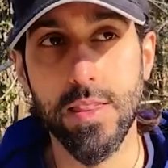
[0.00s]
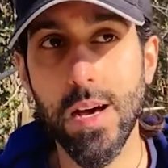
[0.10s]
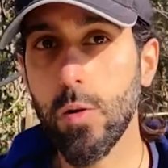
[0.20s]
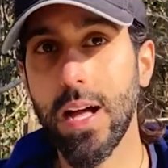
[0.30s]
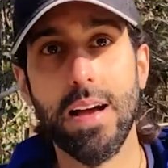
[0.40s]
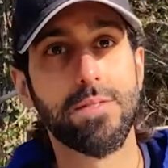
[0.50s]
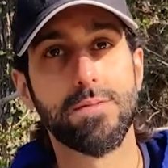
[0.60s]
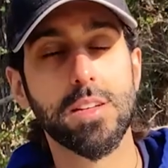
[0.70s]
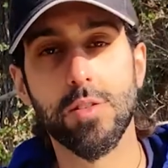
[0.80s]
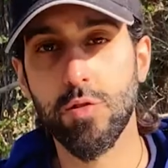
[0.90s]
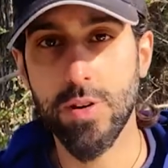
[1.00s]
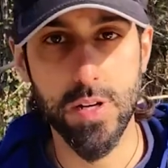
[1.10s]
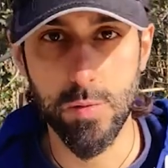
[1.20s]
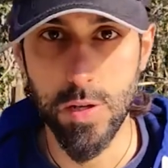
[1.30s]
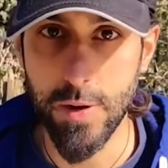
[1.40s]
that will have
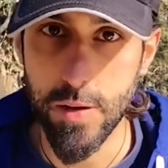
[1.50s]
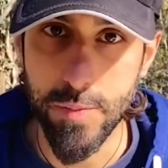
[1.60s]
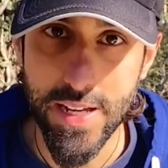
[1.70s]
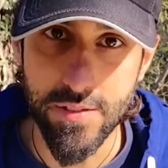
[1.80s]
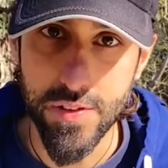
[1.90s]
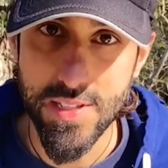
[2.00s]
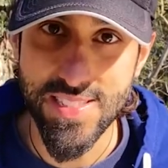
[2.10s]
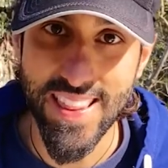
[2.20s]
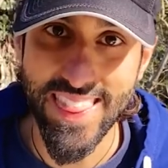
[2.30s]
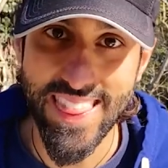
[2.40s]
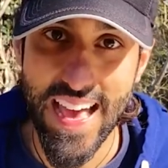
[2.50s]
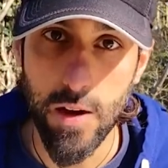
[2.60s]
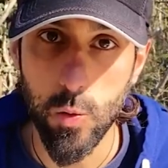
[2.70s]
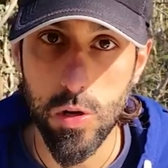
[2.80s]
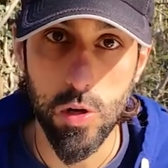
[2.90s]
incredible amount of benefits
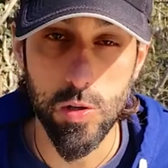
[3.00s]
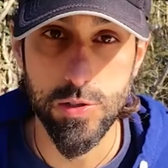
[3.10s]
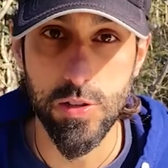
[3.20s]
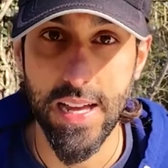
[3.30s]
that will also